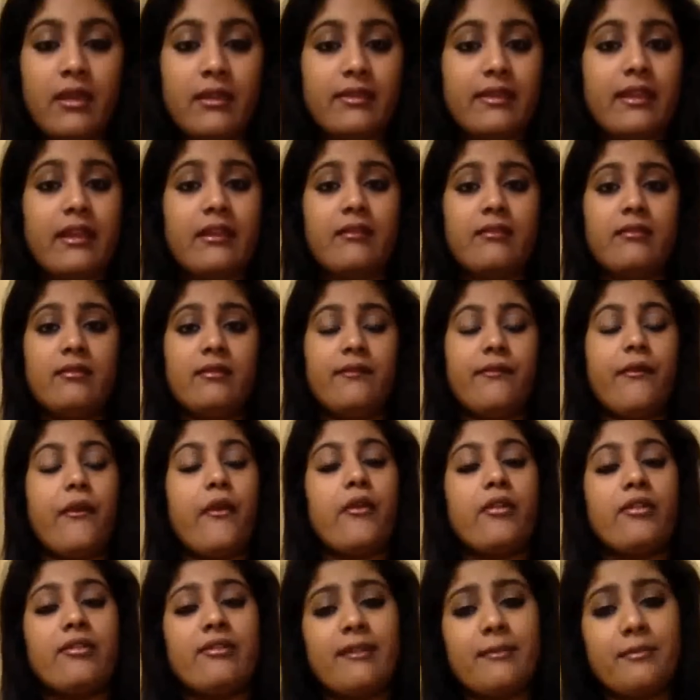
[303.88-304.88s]
that is, if
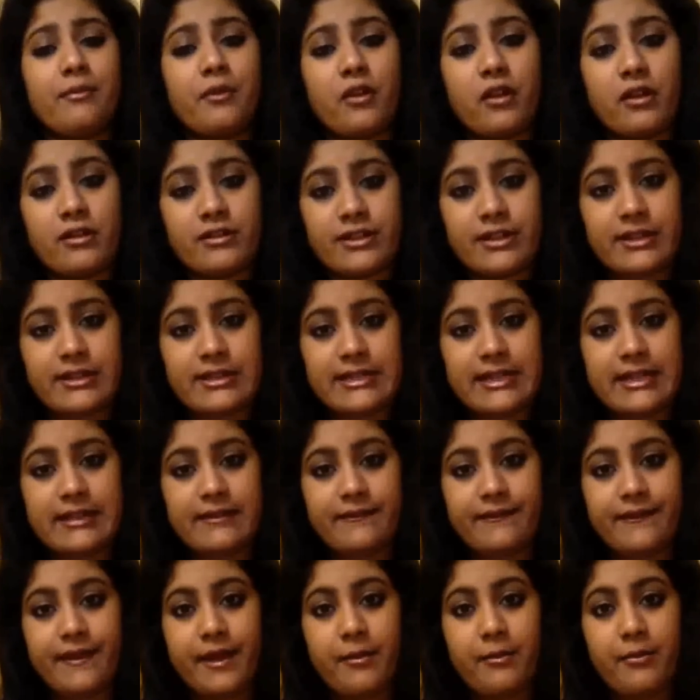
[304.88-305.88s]
your subconscious
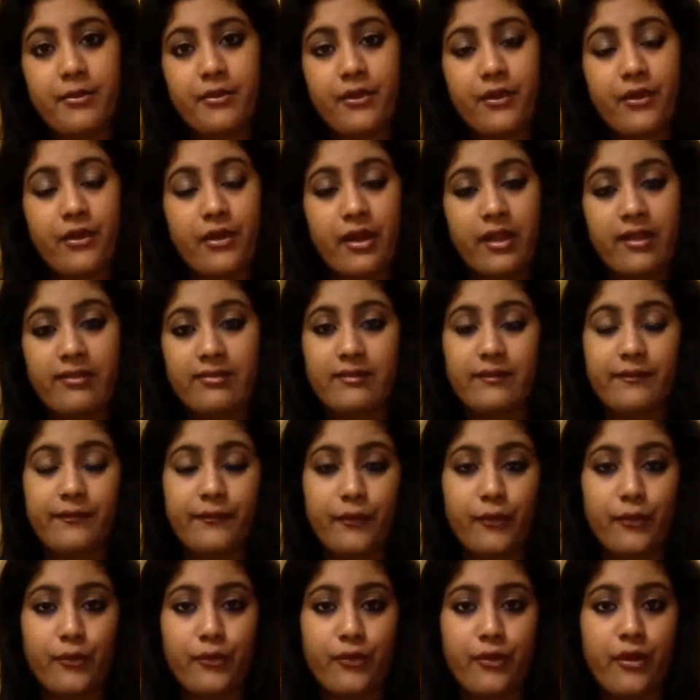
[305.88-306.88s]
self number is a
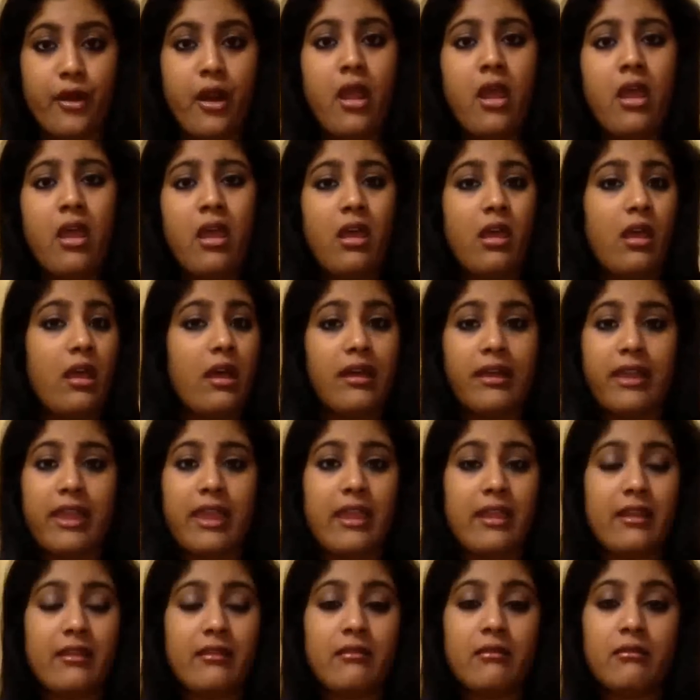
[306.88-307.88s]
4,
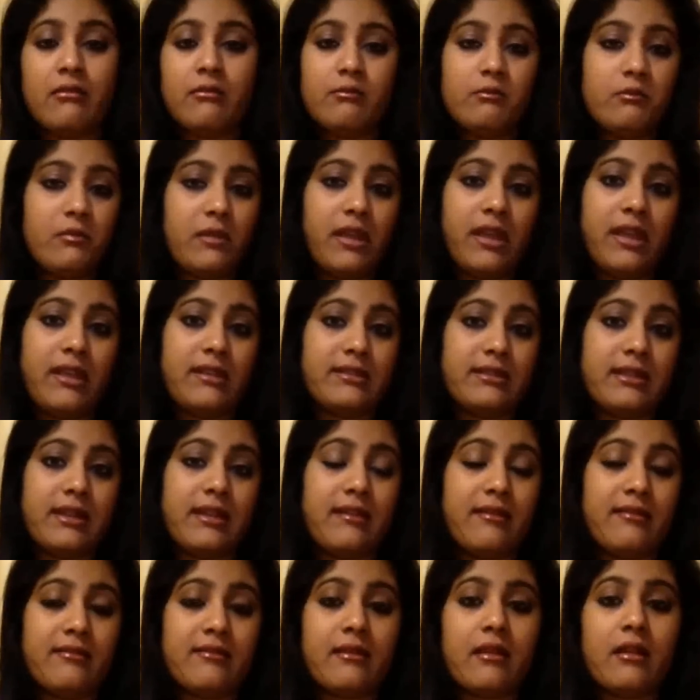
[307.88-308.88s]
again, it
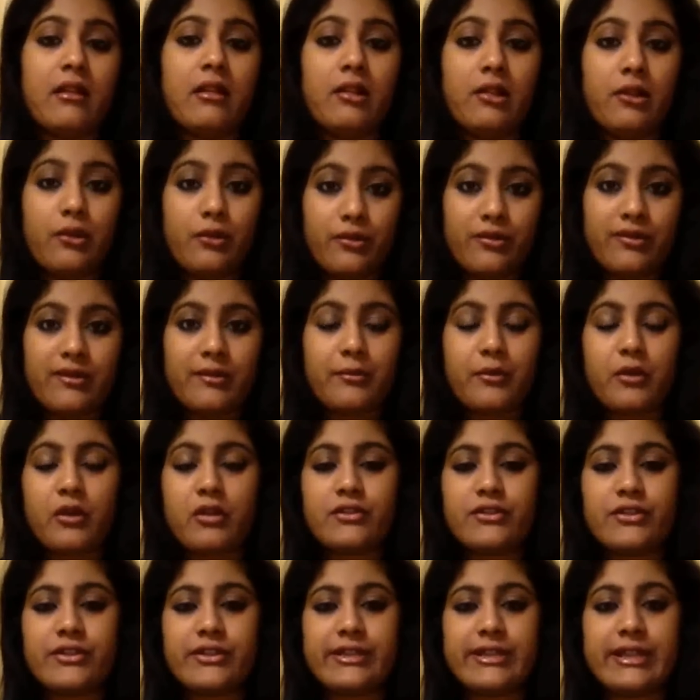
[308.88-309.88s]
is a low
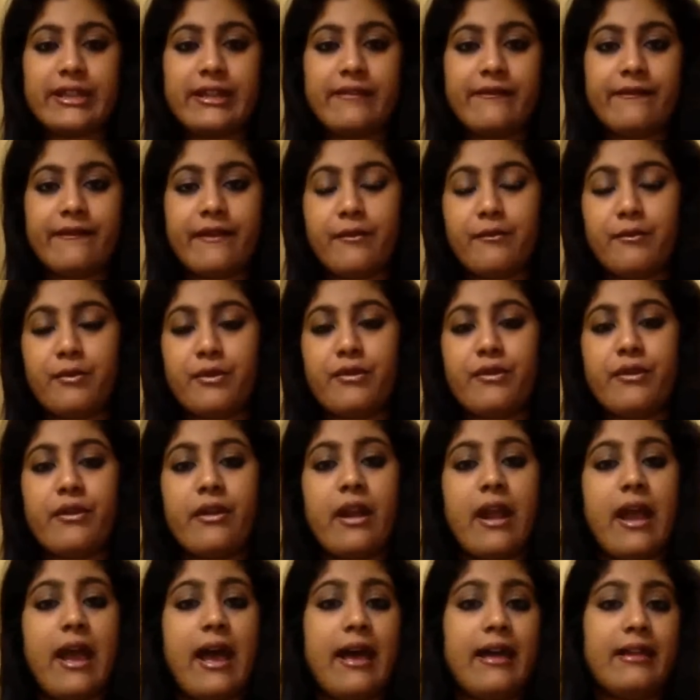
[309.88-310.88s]
subconscious self
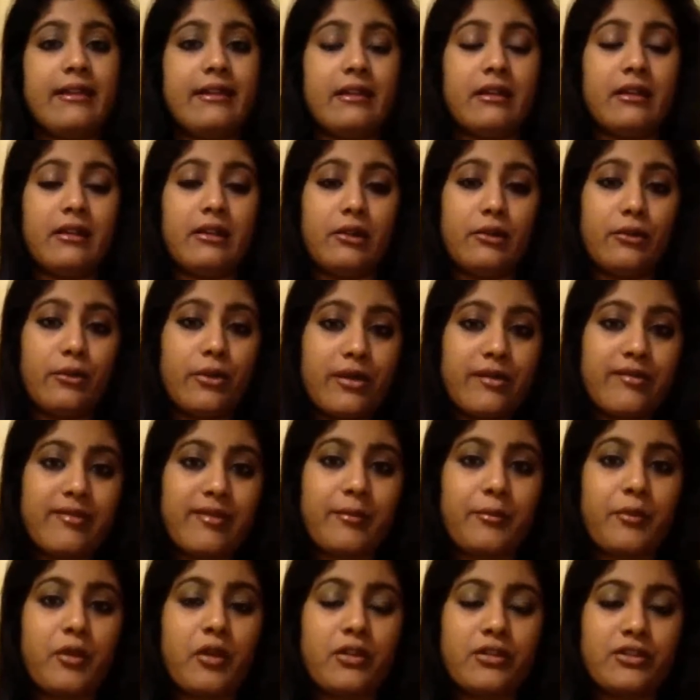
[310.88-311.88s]
number, and a lower
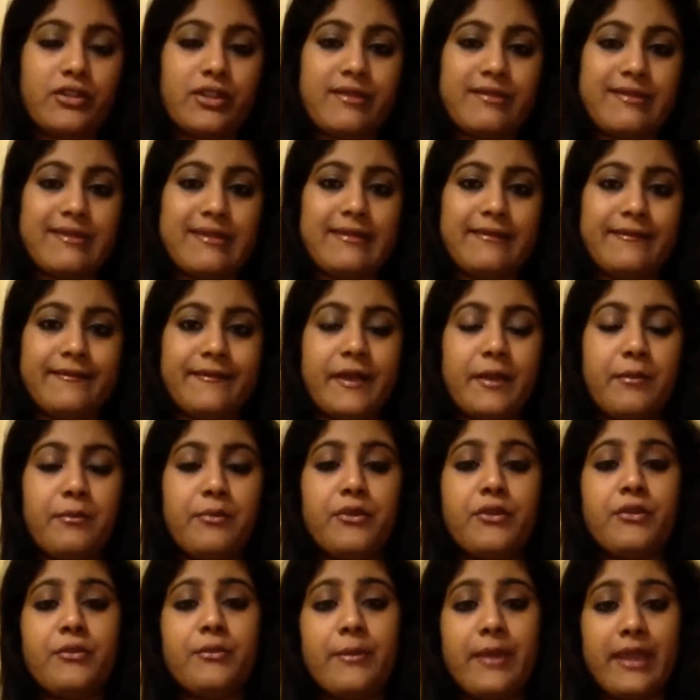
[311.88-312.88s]
subconscious self
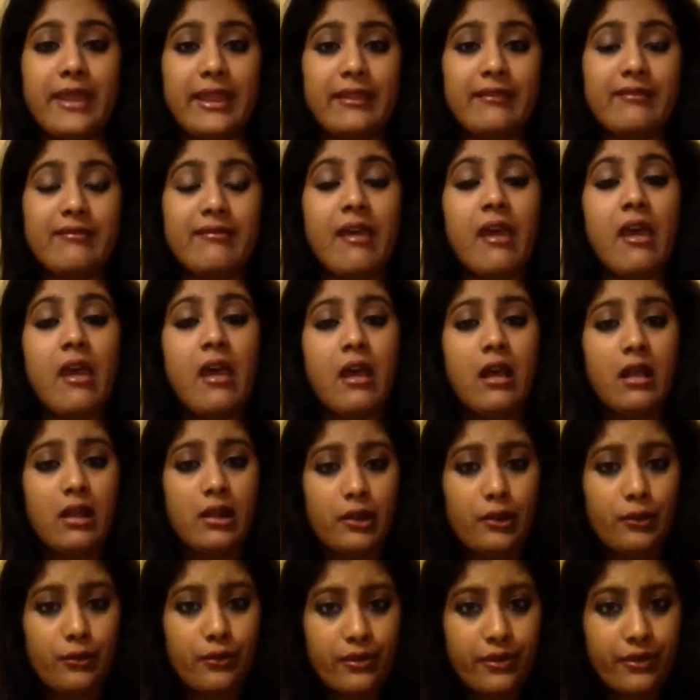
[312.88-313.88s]
number means
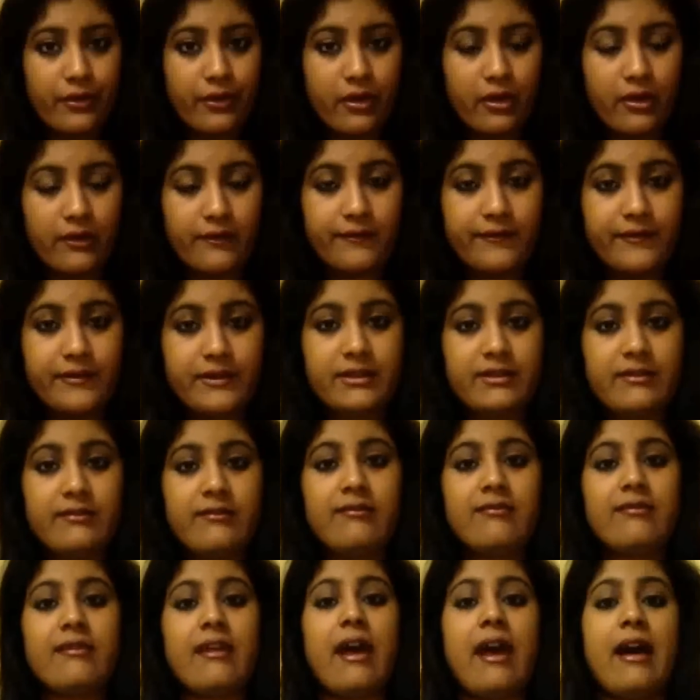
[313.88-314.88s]
lower
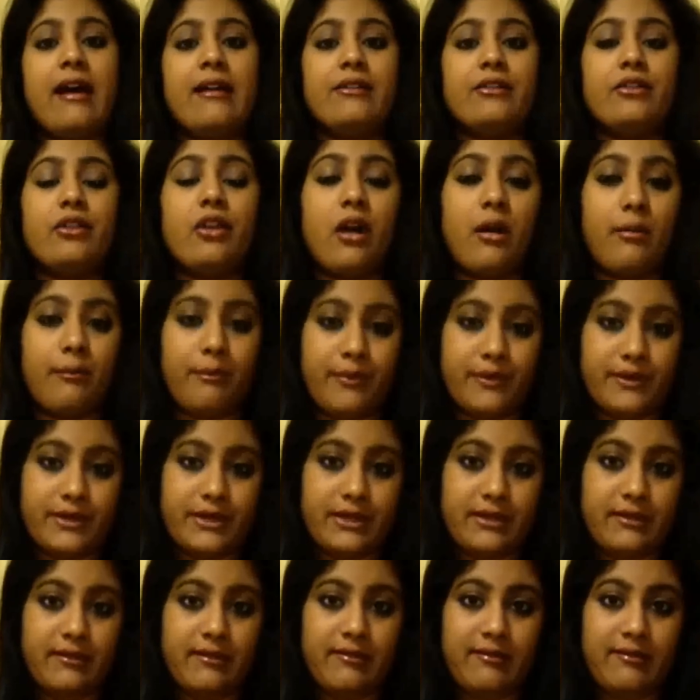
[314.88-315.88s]
confidence and
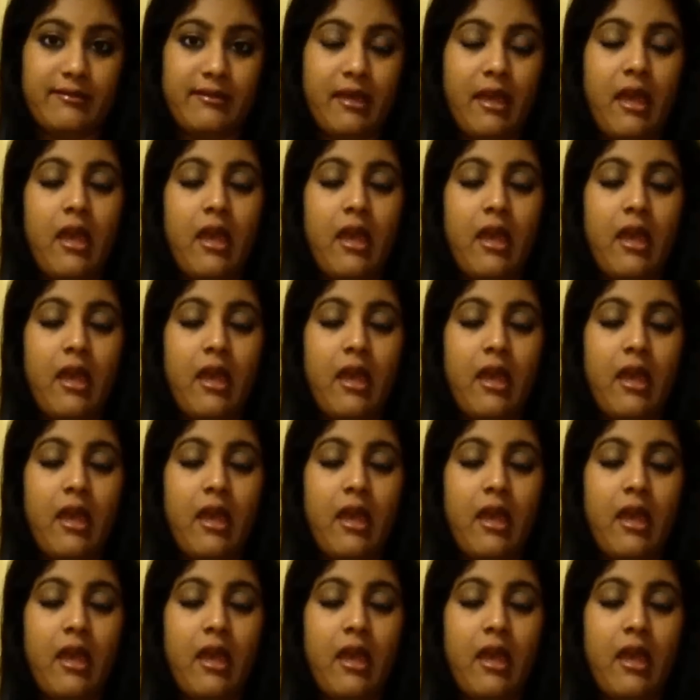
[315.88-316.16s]
competence.